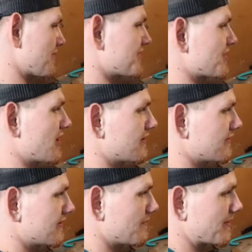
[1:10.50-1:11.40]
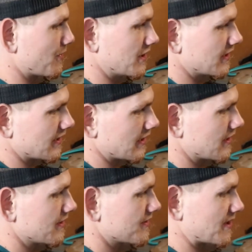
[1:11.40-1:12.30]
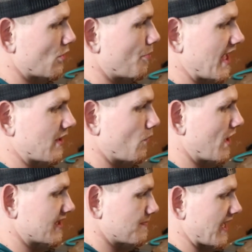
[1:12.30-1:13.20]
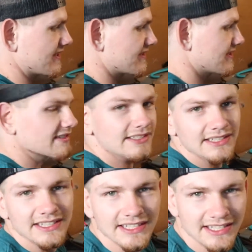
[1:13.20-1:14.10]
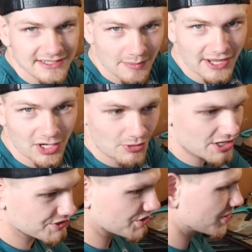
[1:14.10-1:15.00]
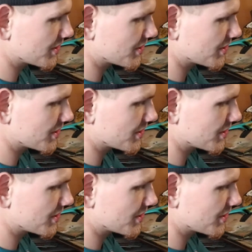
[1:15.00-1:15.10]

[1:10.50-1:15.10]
going to start by putting some opaque white paint into my airbrush.